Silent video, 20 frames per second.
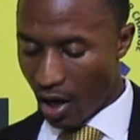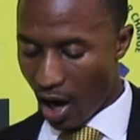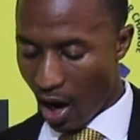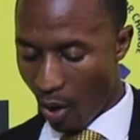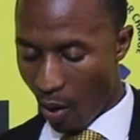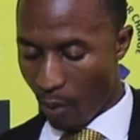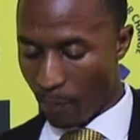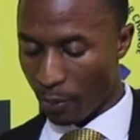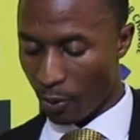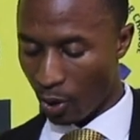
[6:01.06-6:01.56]

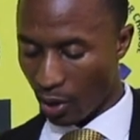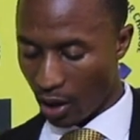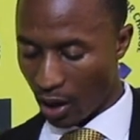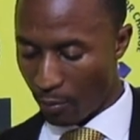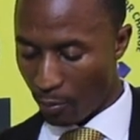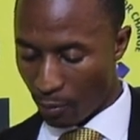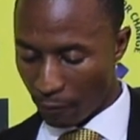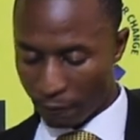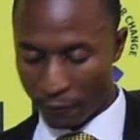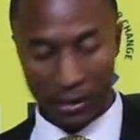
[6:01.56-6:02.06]
our
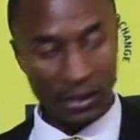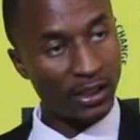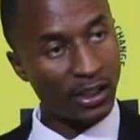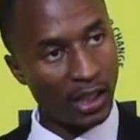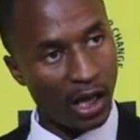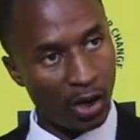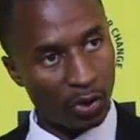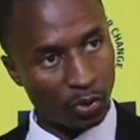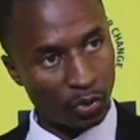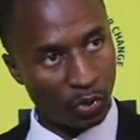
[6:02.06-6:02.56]
program of action,
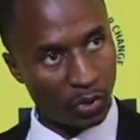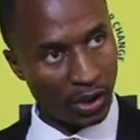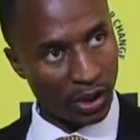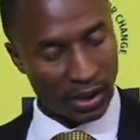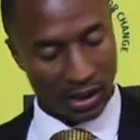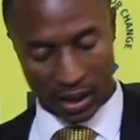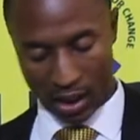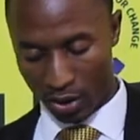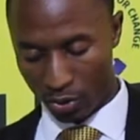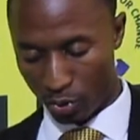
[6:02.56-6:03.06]
how do we
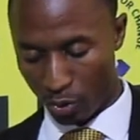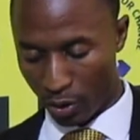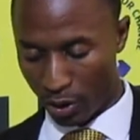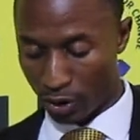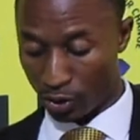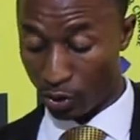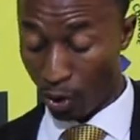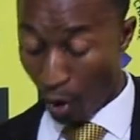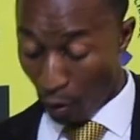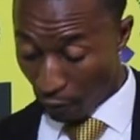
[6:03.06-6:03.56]
intend to
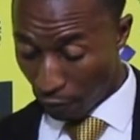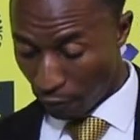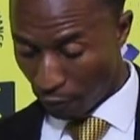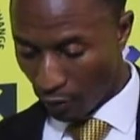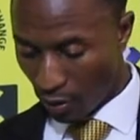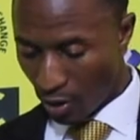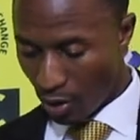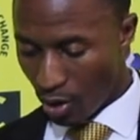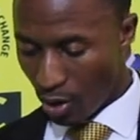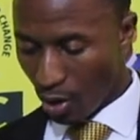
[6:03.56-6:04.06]
resolve
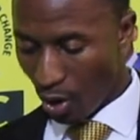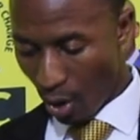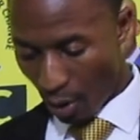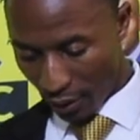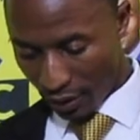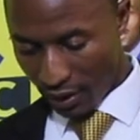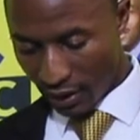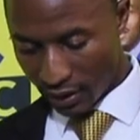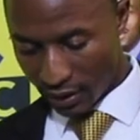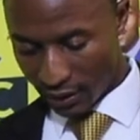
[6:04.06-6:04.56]
all
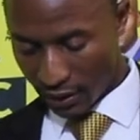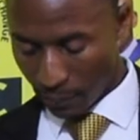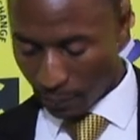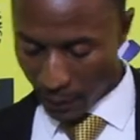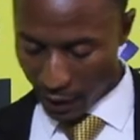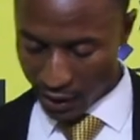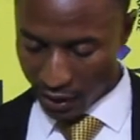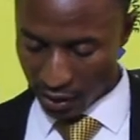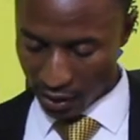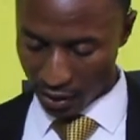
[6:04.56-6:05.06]
this
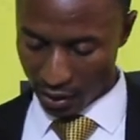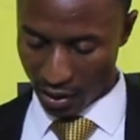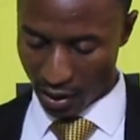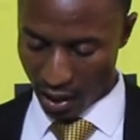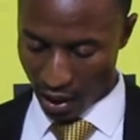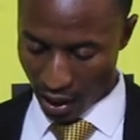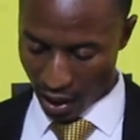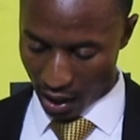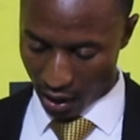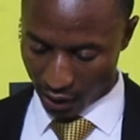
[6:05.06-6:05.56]
deepening
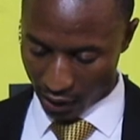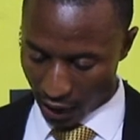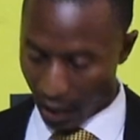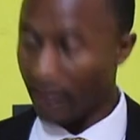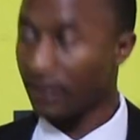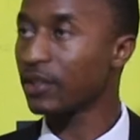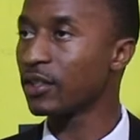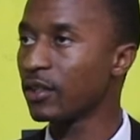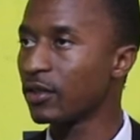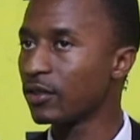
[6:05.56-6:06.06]

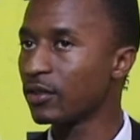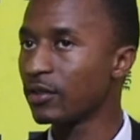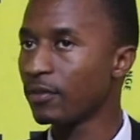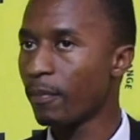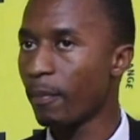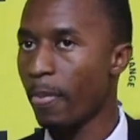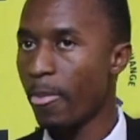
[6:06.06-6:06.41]
crisis.